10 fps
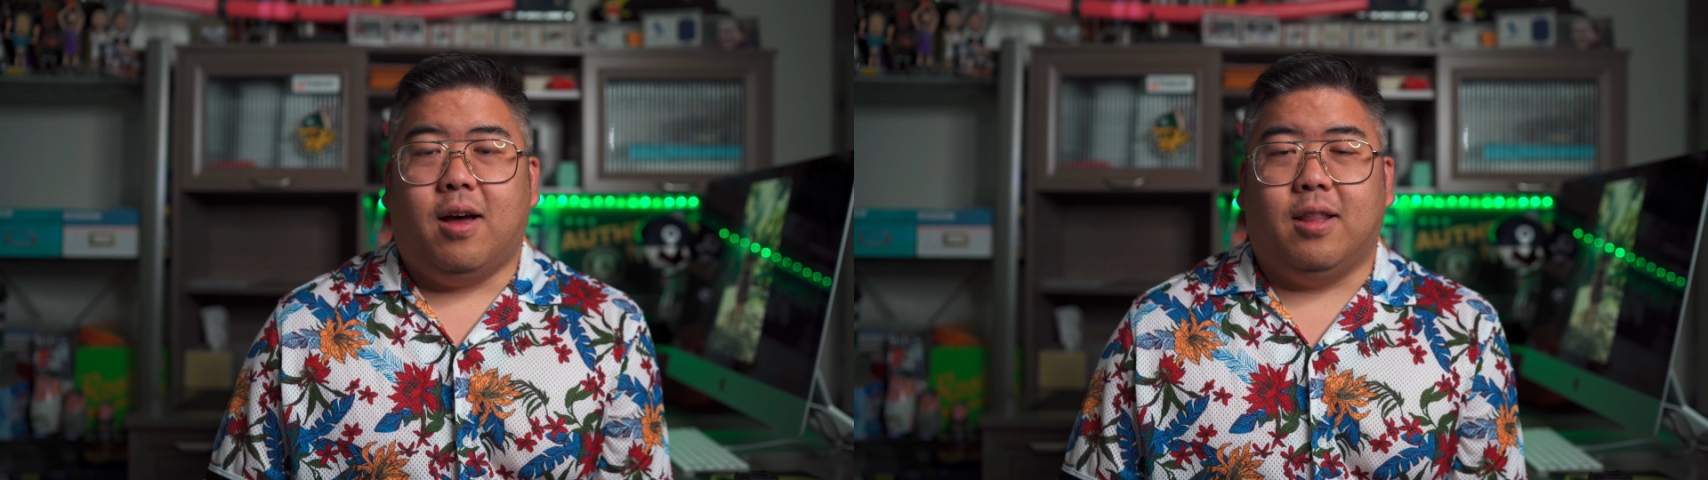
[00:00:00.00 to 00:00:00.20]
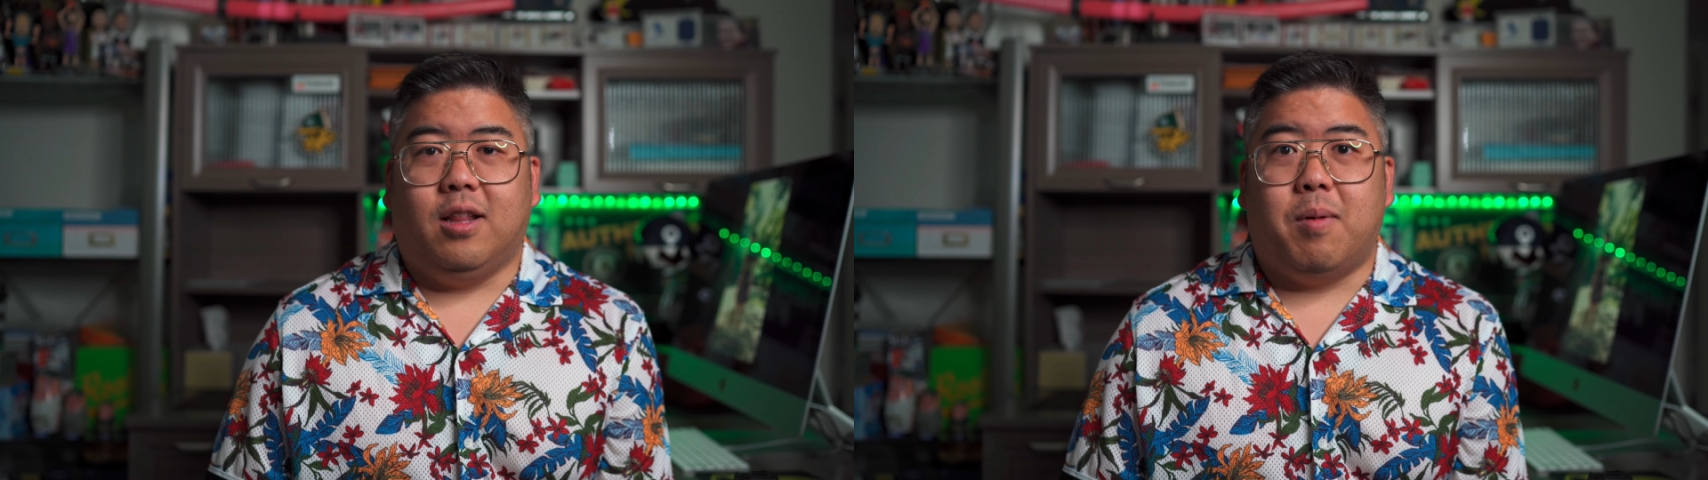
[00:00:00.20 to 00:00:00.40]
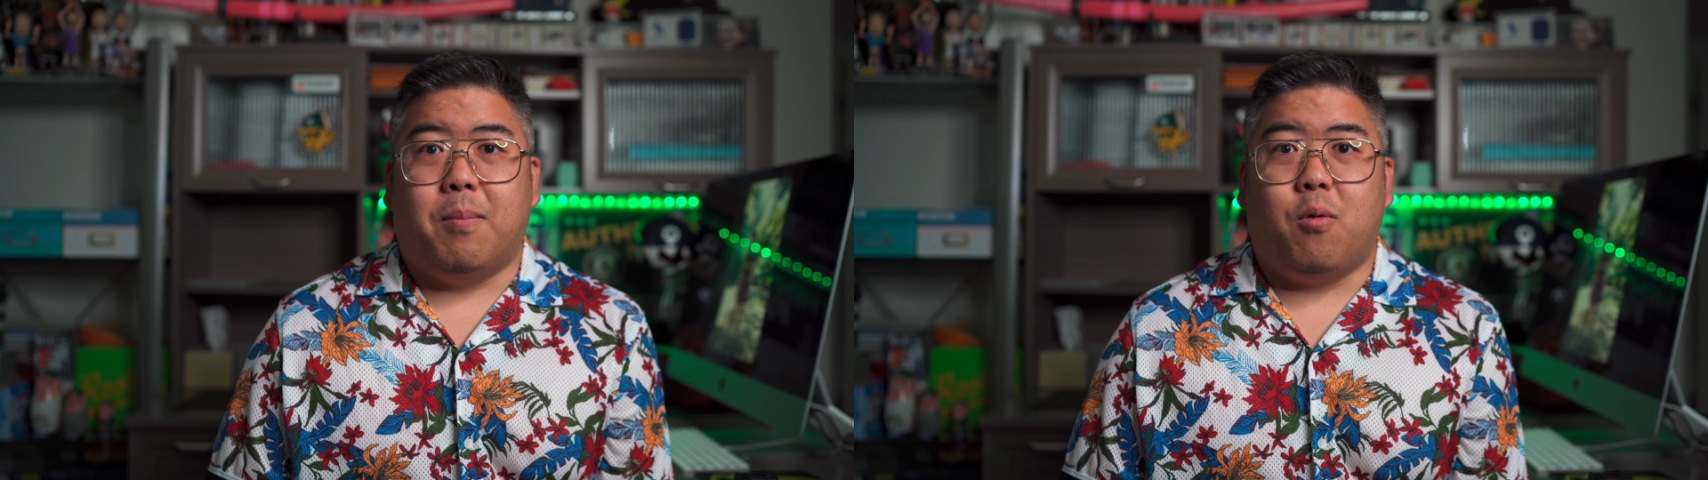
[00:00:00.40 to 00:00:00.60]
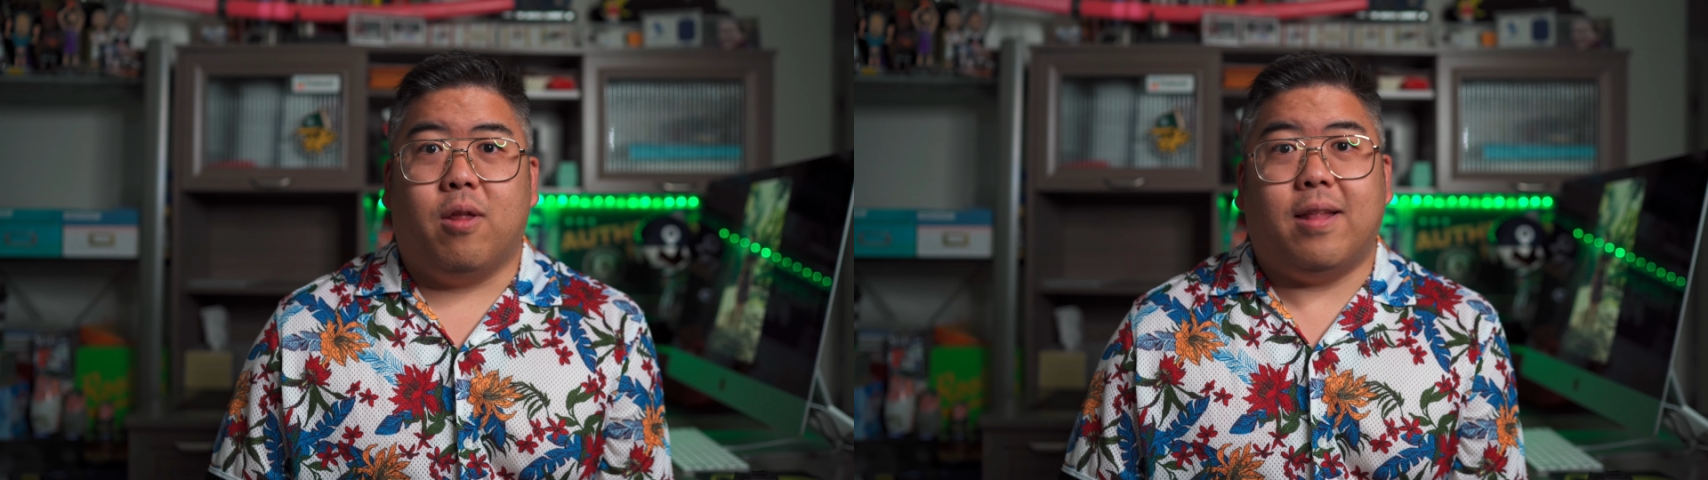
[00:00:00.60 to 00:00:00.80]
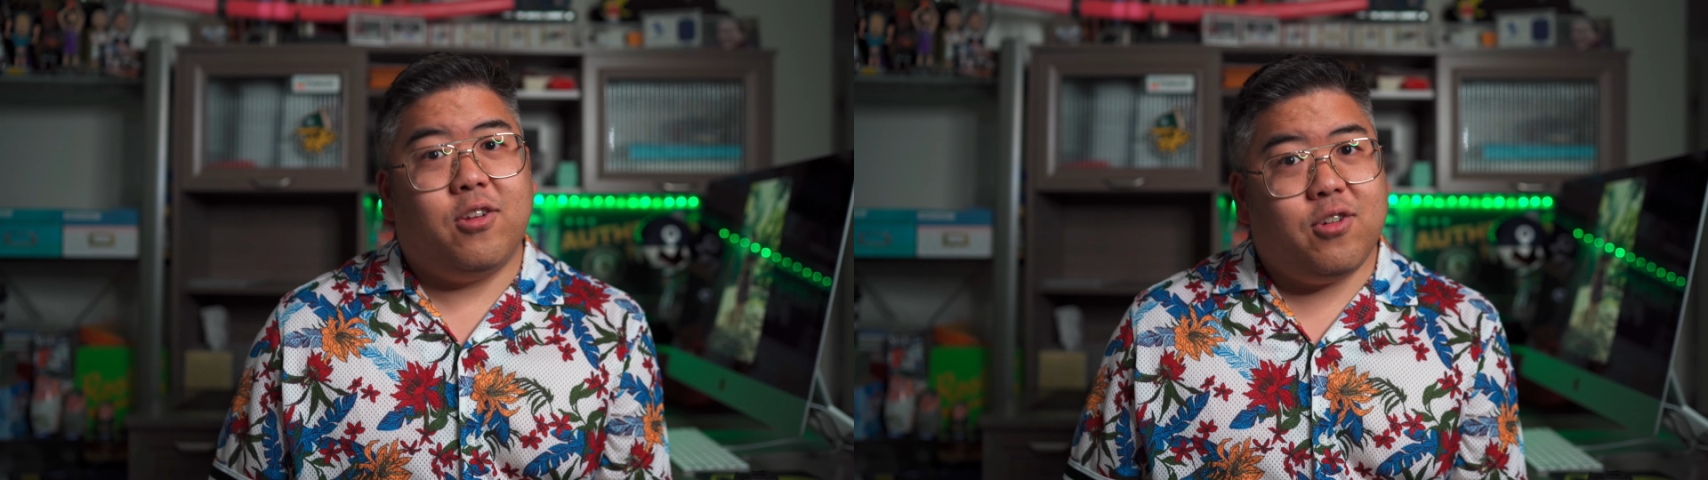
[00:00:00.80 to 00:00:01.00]
a little bit more
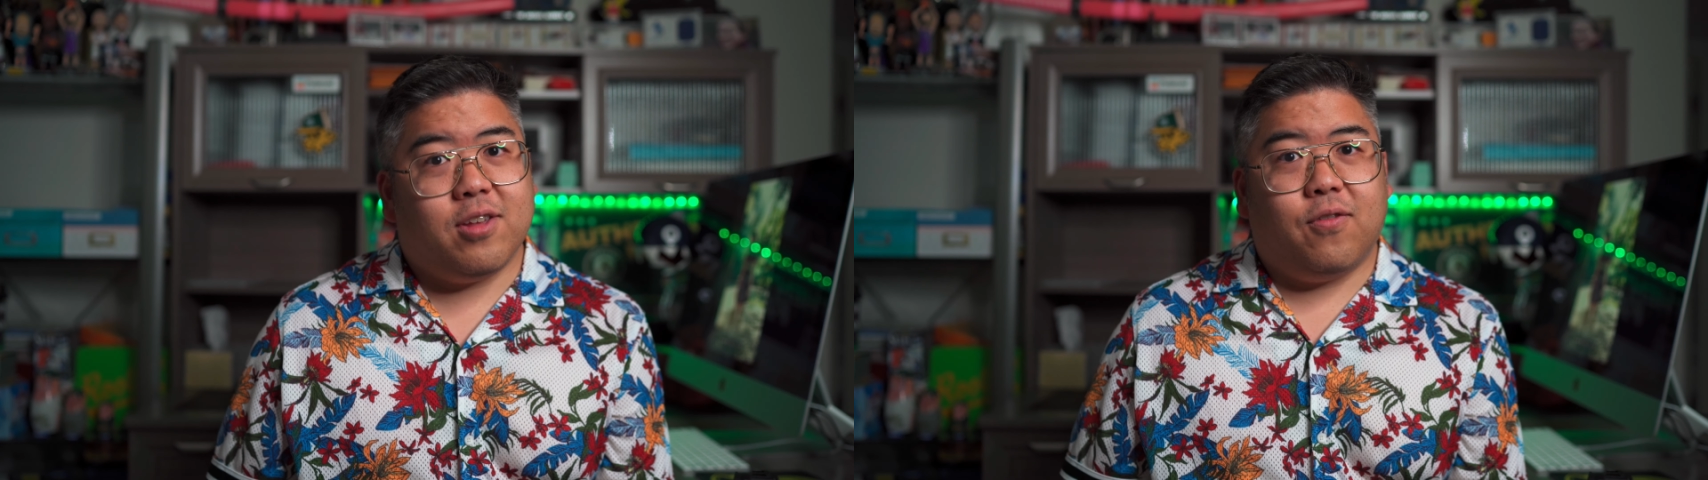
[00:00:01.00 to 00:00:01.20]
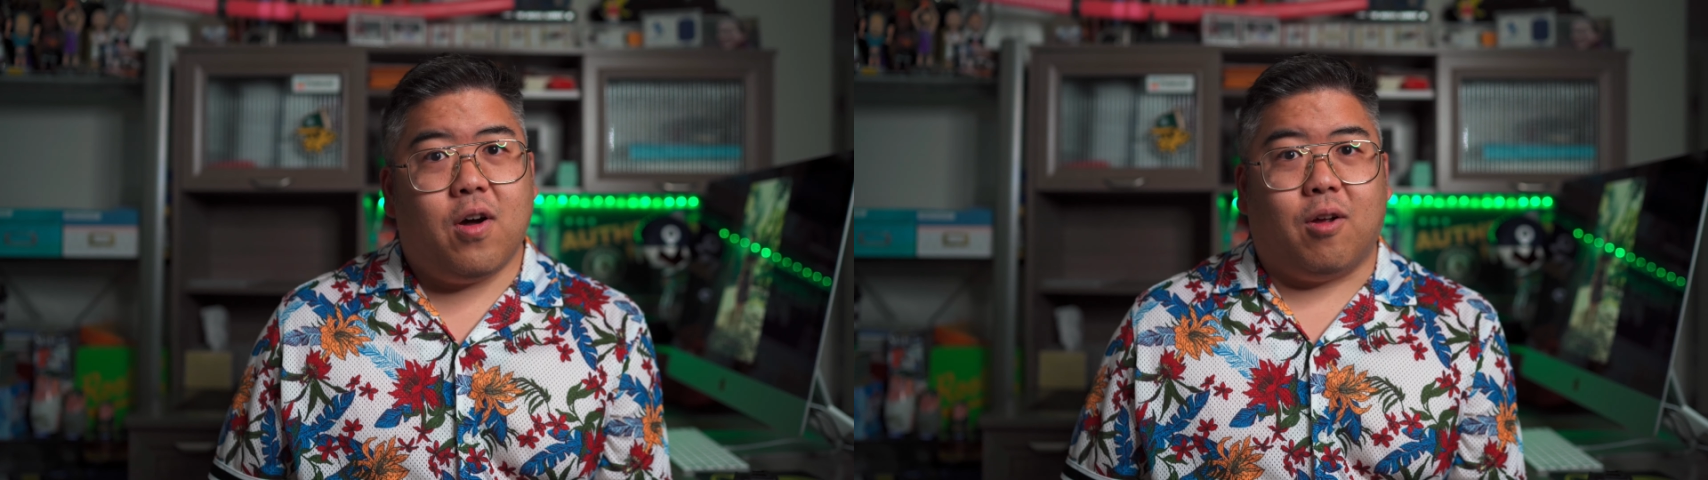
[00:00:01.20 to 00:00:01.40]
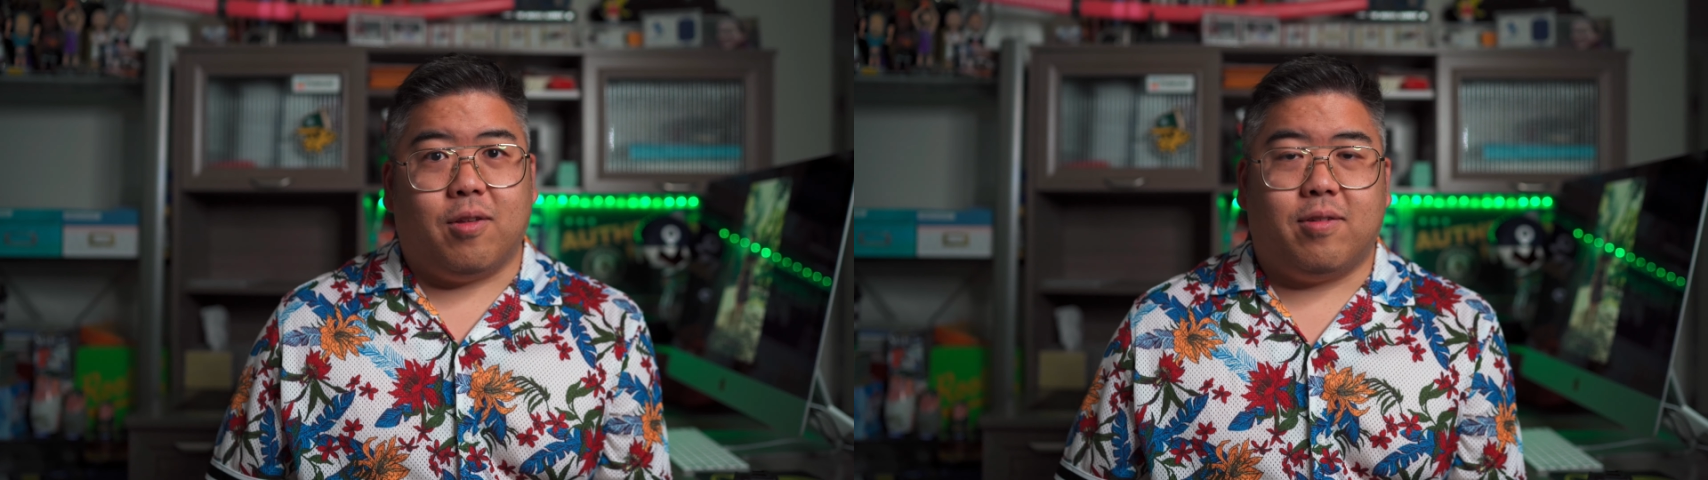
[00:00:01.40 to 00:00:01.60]
than just photos,